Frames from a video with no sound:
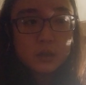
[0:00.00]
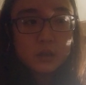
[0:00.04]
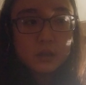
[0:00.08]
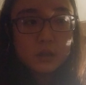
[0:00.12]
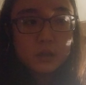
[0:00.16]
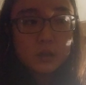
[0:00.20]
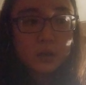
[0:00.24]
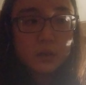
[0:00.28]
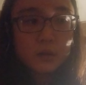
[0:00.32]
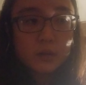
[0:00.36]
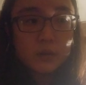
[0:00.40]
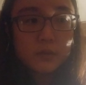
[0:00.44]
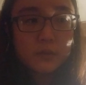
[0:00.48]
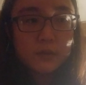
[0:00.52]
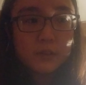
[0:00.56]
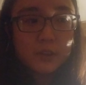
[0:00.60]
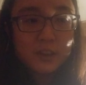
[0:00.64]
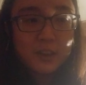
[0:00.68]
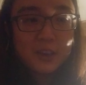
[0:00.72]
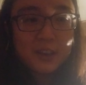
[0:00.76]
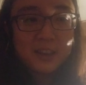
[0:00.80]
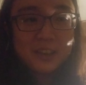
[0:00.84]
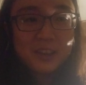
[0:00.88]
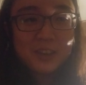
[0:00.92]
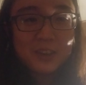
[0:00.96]
If they
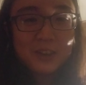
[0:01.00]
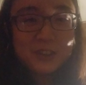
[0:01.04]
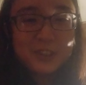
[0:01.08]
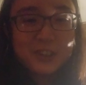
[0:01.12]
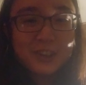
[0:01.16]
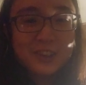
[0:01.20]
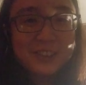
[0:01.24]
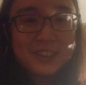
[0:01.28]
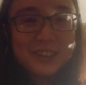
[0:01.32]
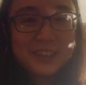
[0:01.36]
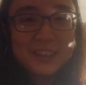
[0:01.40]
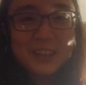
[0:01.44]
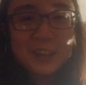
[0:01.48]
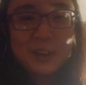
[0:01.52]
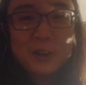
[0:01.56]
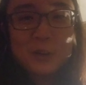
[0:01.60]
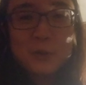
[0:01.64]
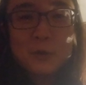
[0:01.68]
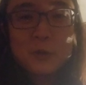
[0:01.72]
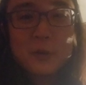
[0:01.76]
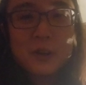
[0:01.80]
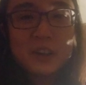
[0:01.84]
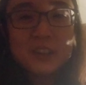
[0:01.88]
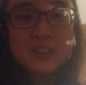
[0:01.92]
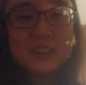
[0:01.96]
can kill Dr. King,
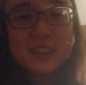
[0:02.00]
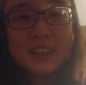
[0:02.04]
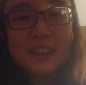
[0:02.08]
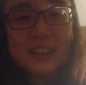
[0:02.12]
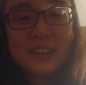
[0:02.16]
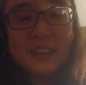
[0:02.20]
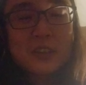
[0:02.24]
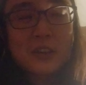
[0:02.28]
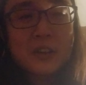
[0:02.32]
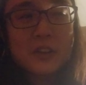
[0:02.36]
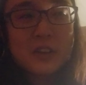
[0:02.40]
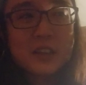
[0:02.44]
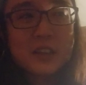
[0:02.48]
who else can they not